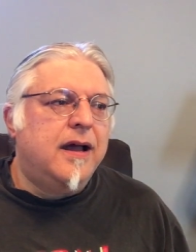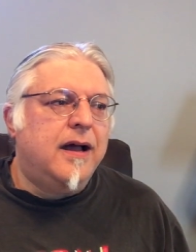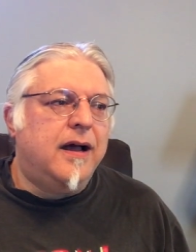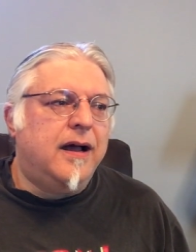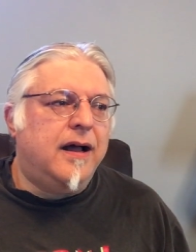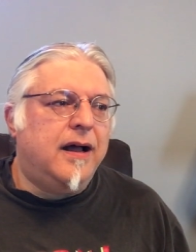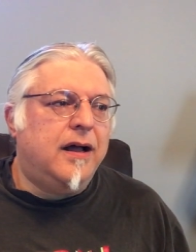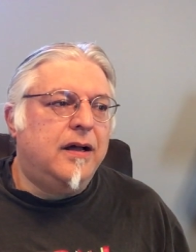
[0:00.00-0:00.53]

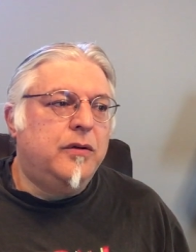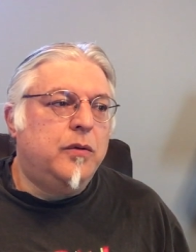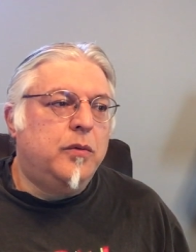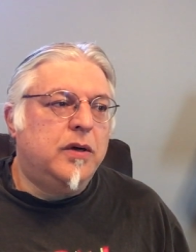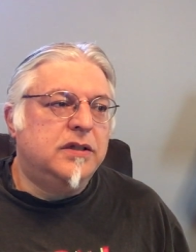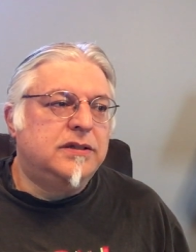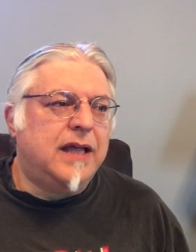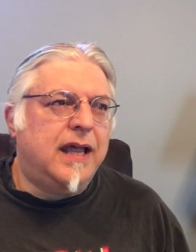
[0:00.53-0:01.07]
who
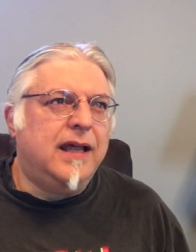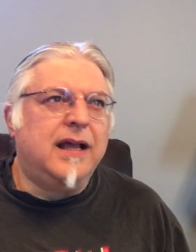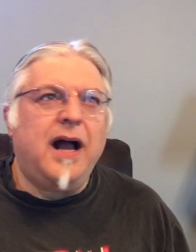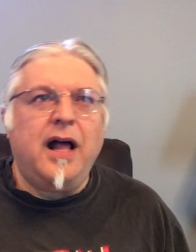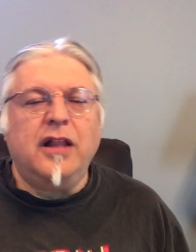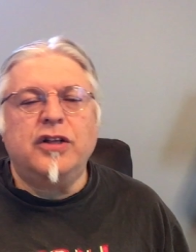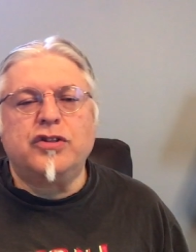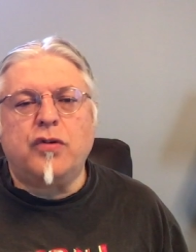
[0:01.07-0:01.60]
was a
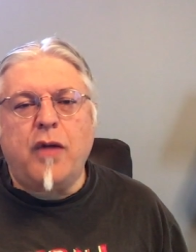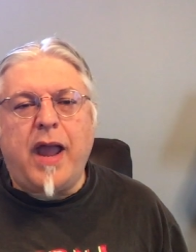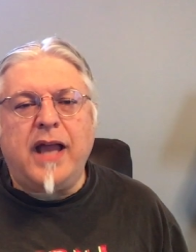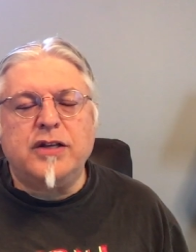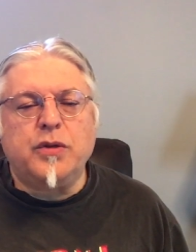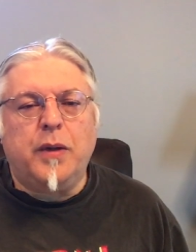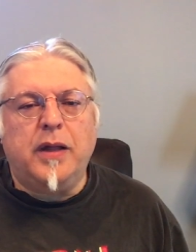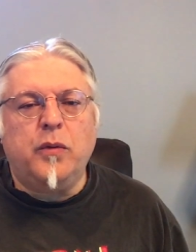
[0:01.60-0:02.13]
college
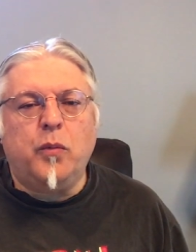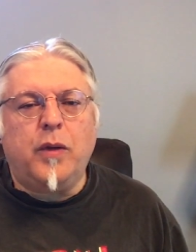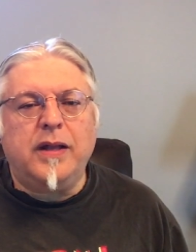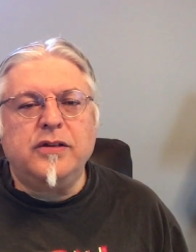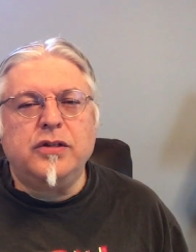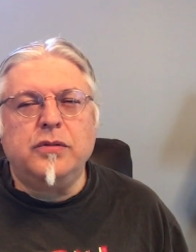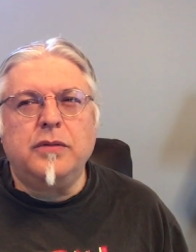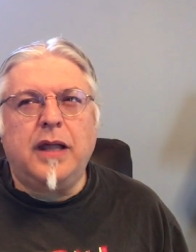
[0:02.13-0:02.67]
graduate,
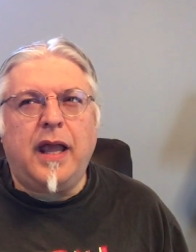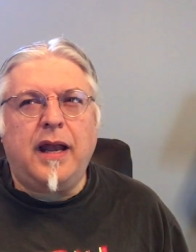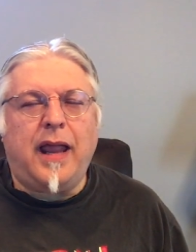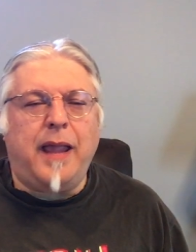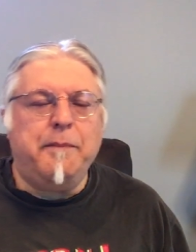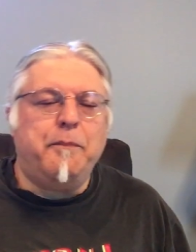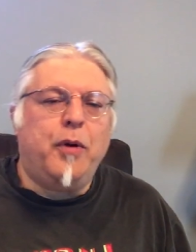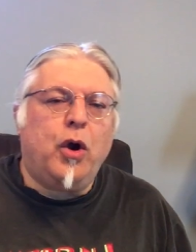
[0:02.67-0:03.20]
went to get
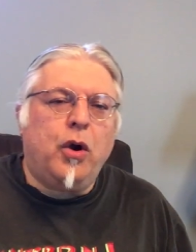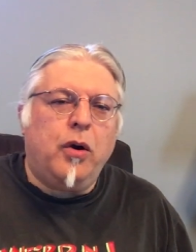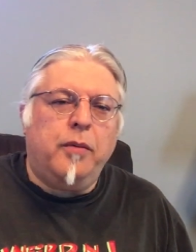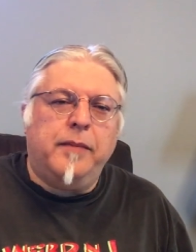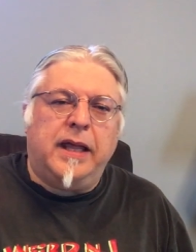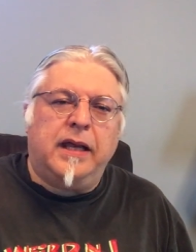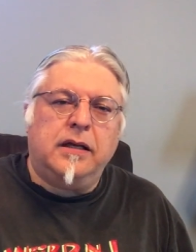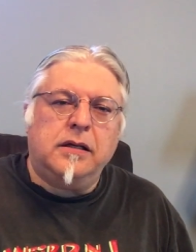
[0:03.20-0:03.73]
a
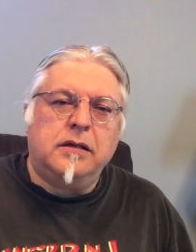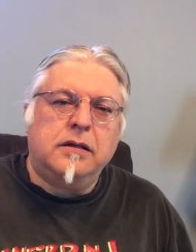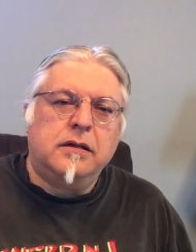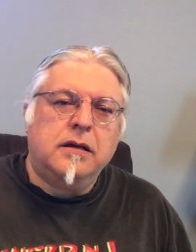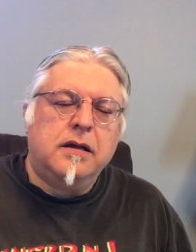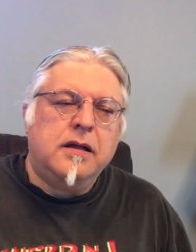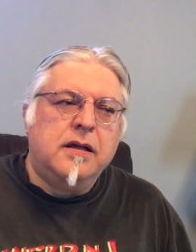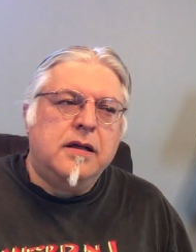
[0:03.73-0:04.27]
permit
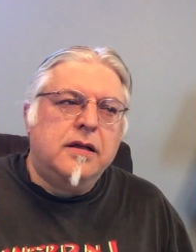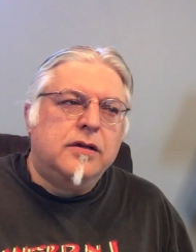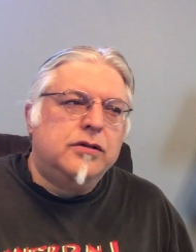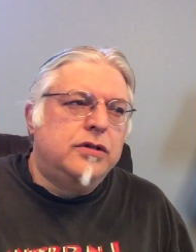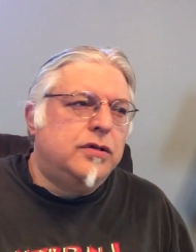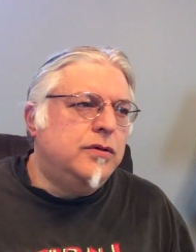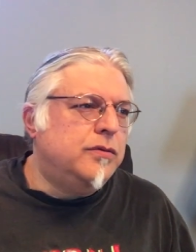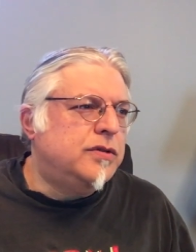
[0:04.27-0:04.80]

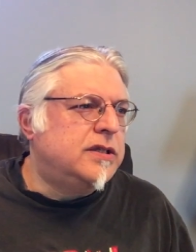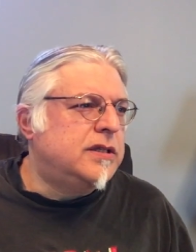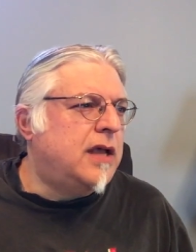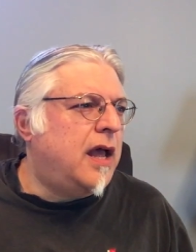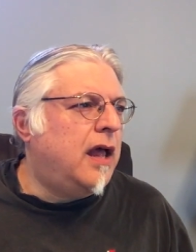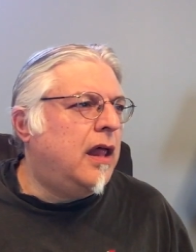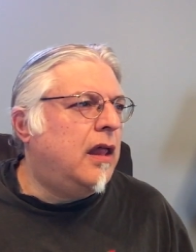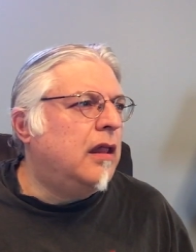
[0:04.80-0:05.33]
to
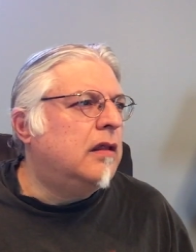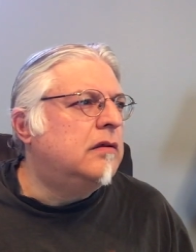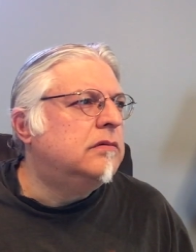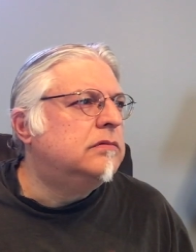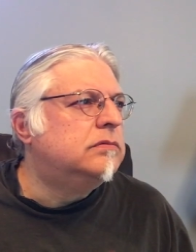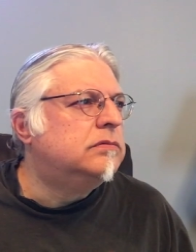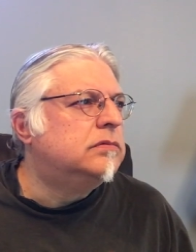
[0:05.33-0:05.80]
sell,